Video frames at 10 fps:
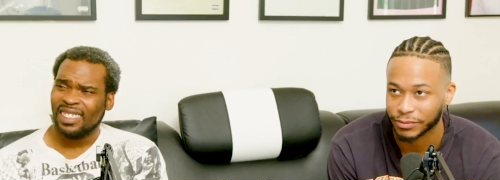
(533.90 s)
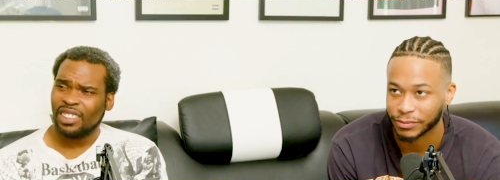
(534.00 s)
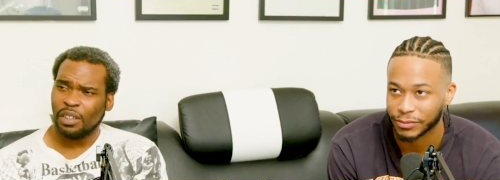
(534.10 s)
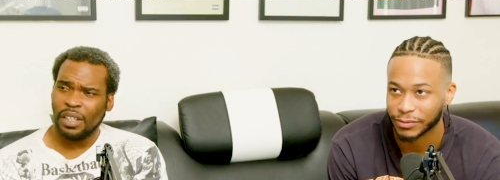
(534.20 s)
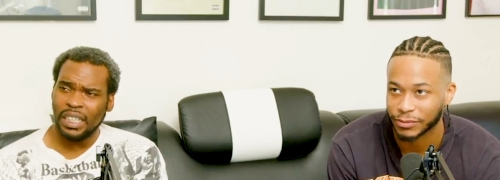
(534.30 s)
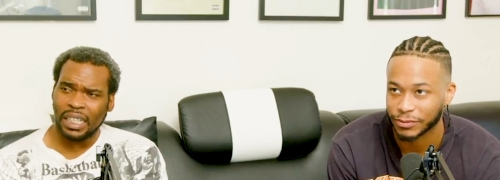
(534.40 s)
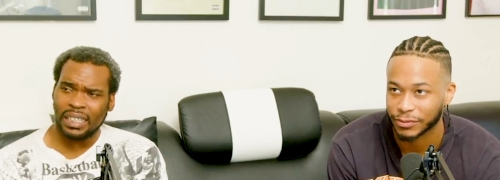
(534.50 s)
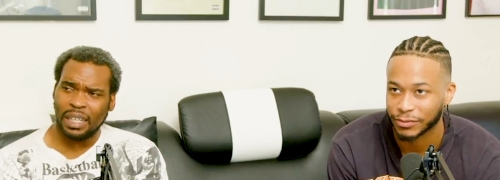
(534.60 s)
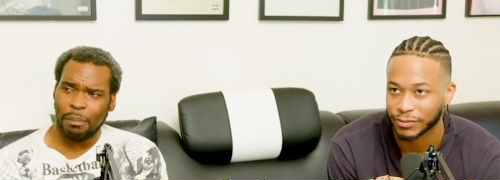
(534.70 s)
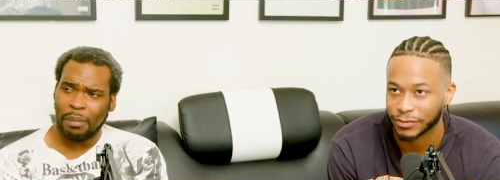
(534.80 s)
Speaker 1: So he is
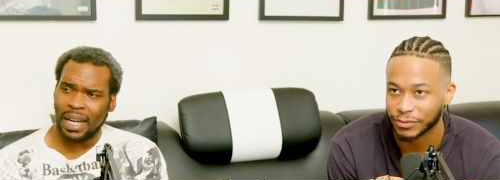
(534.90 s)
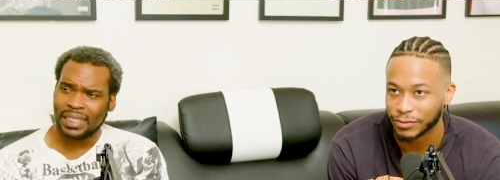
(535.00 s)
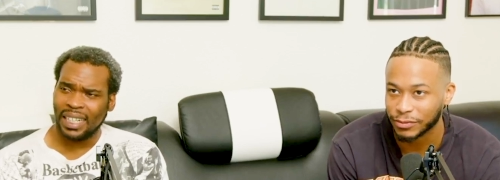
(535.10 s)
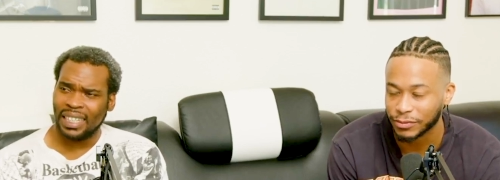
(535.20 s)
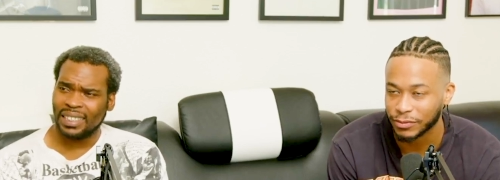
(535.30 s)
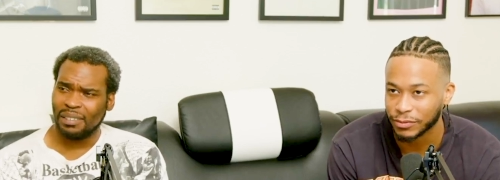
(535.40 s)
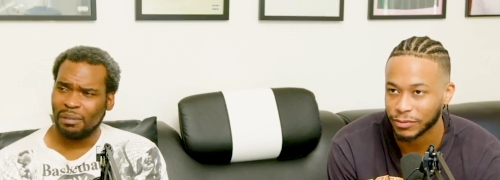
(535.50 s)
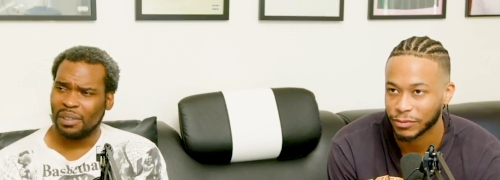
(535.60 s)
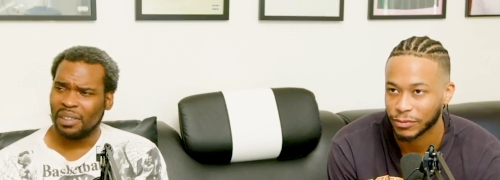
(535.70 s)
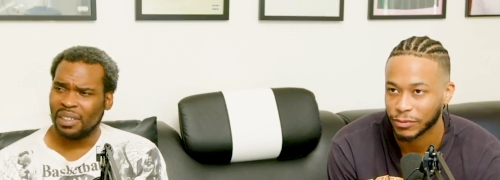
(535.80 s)
he boxing us him?
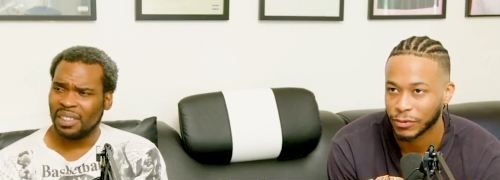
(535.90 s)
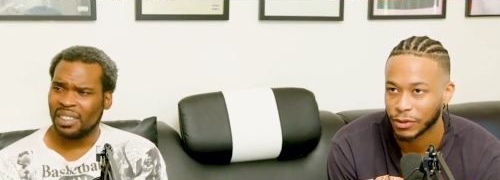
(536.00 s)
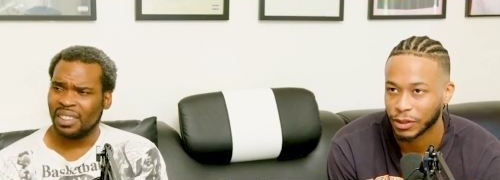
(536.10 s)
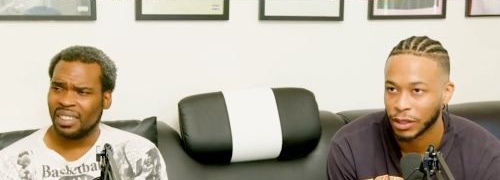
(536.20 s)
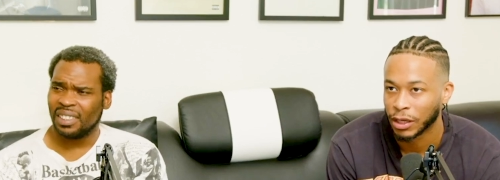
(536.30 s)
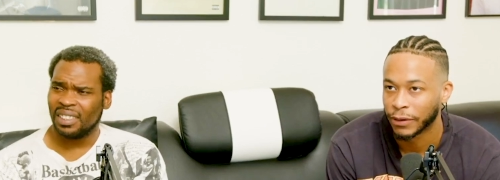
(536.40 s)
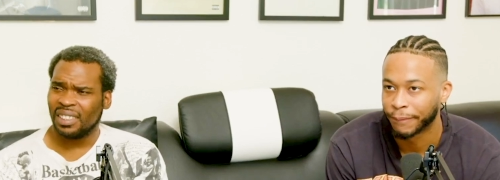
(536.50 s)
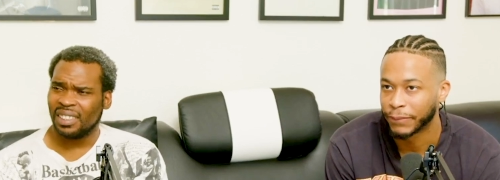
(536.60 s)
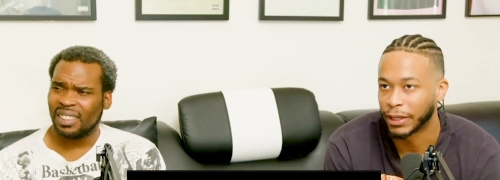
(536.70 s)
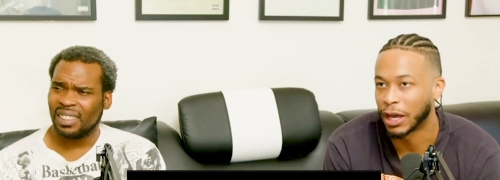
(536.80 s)

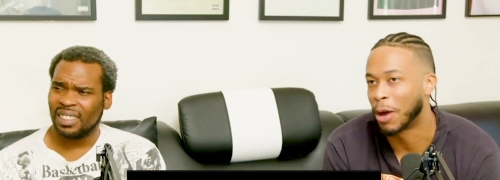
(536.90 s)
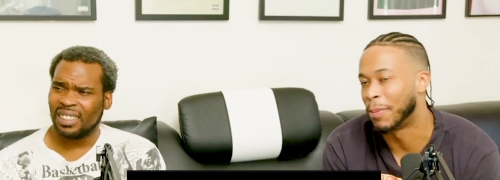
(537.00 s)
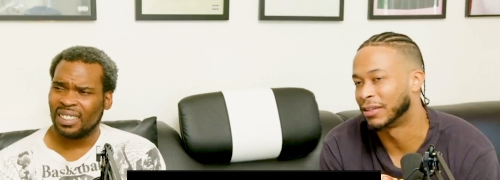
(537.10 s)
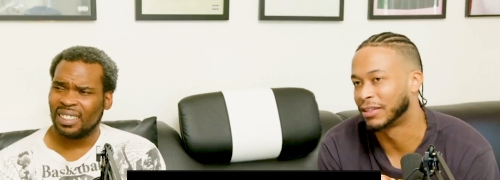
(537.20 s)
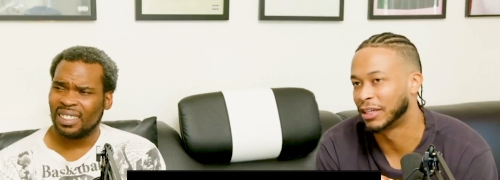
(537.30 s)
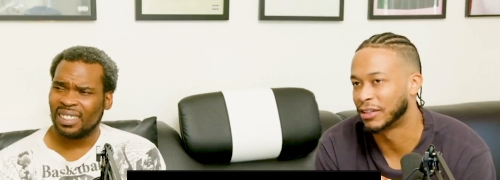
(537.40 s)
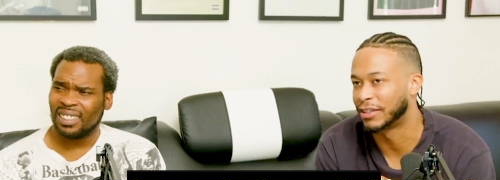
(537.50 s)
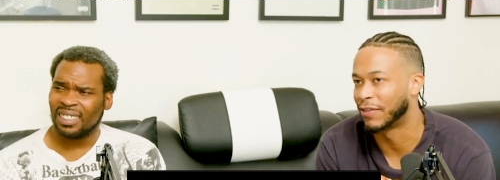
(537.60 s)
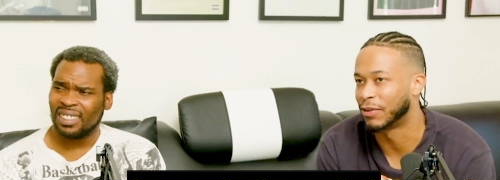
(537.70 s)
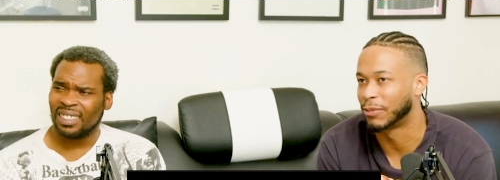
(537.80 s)
Speaker 2: Uh, basically, he's just
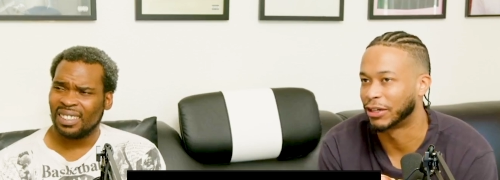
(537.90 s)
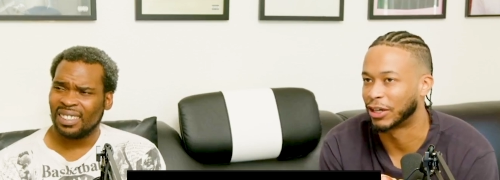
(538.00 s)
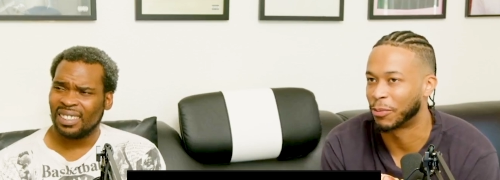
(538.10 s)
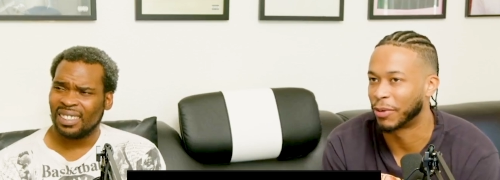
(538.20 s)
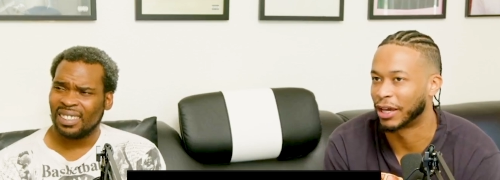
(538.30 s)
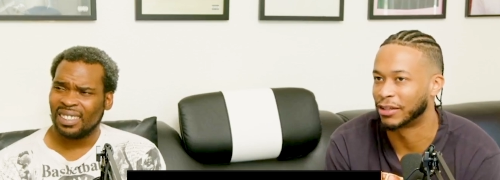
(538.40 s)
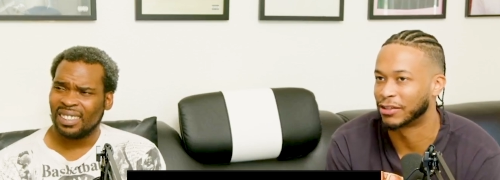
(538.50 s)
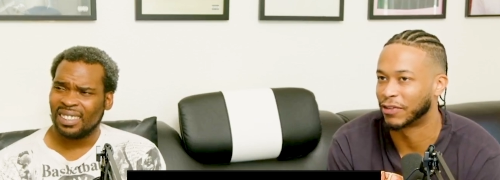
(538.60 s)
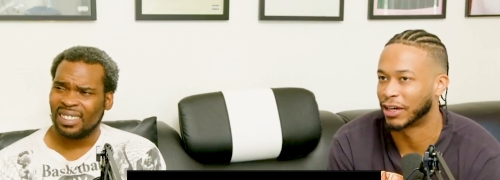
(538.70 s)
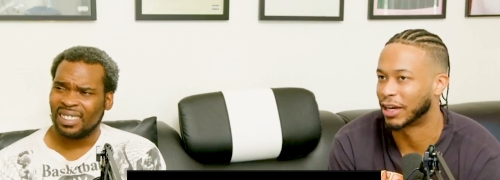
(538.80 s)
giving him like the commands
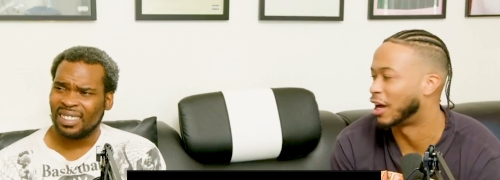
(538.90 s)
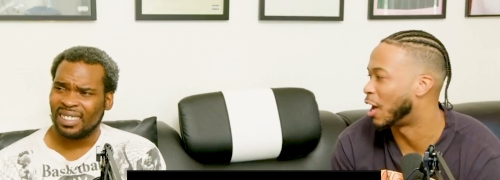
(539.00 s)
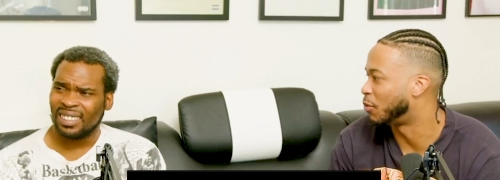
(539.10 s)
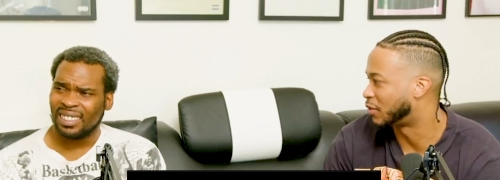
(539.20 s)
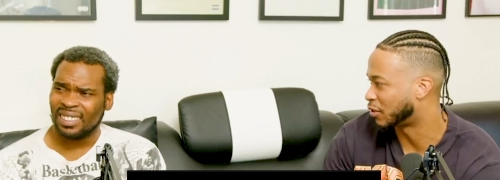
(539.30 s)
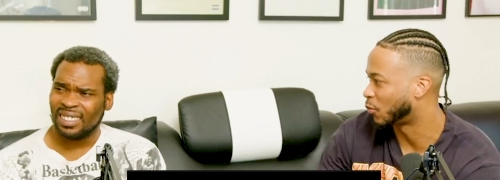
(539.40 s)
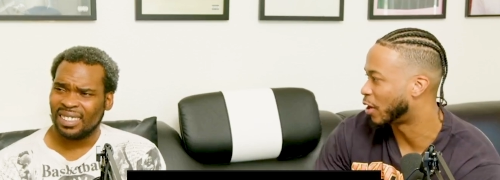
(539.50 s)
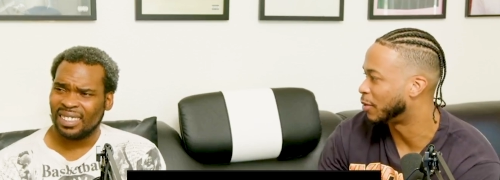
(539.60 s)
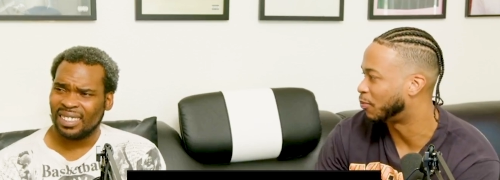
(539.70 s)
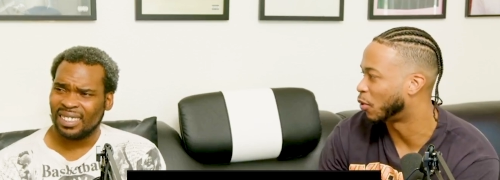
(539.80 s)
of like the combos that's
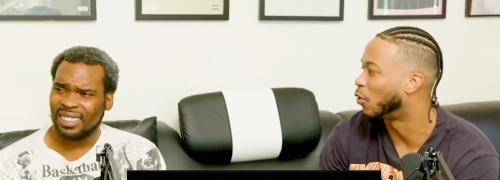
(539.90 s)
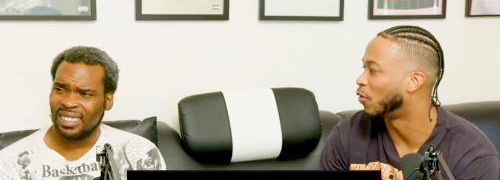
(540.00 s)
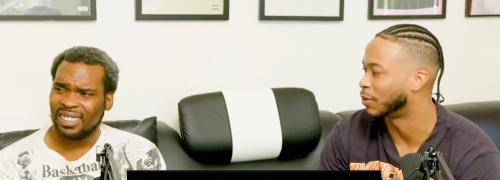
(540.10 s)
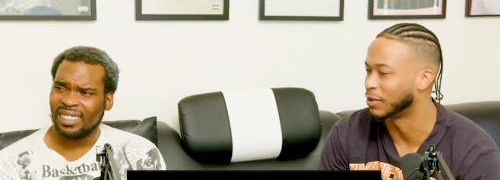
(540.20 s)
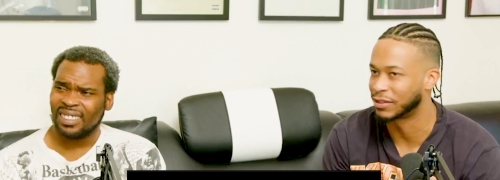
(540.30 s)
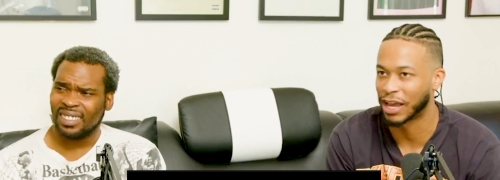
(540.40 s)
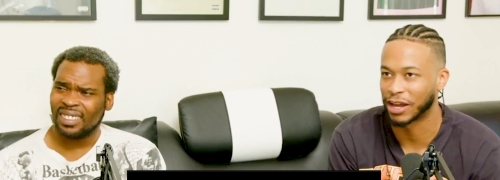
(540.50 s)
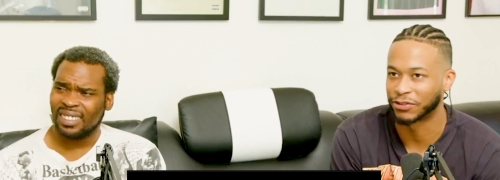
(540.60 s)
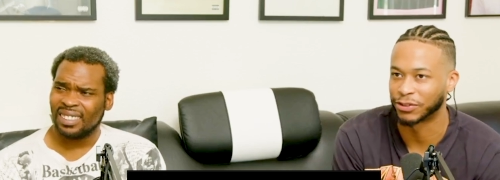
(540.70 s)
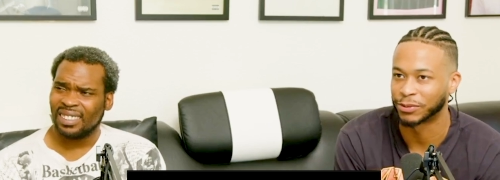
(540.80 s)
already programmed inside
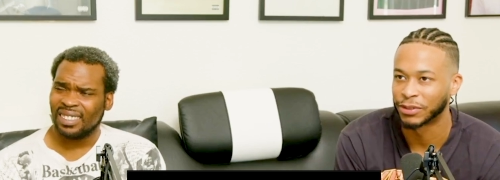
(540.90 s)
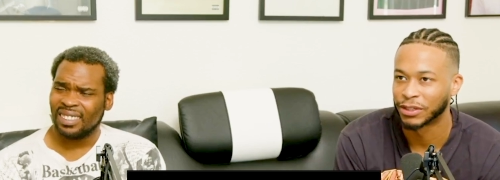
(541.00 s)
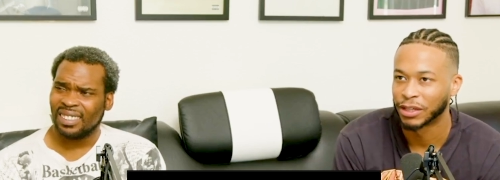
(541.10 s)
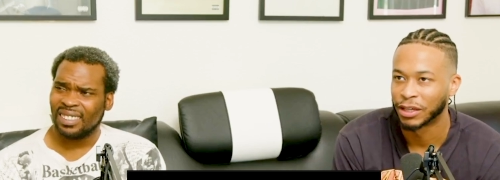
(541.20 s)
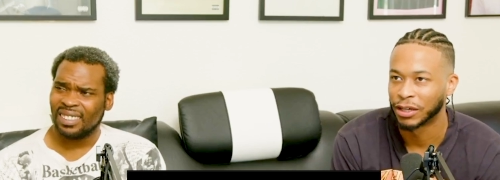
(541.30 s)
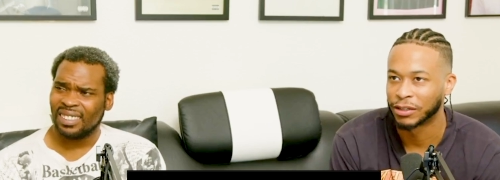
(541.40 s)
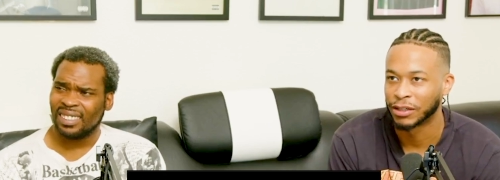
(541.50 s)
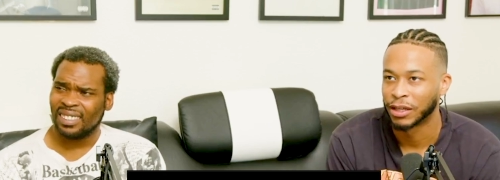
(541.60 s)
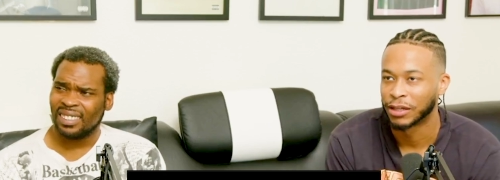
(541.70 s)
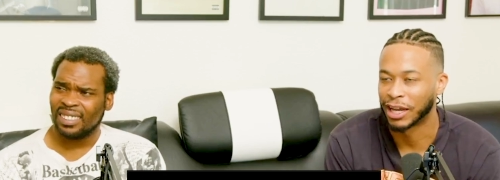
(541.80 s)
of him.
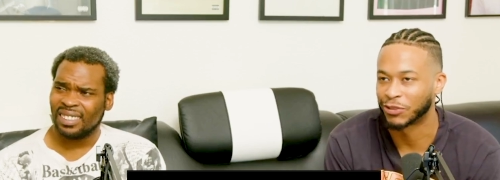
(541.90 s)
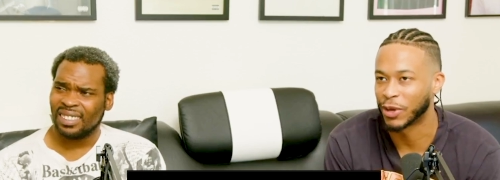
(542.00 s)
That's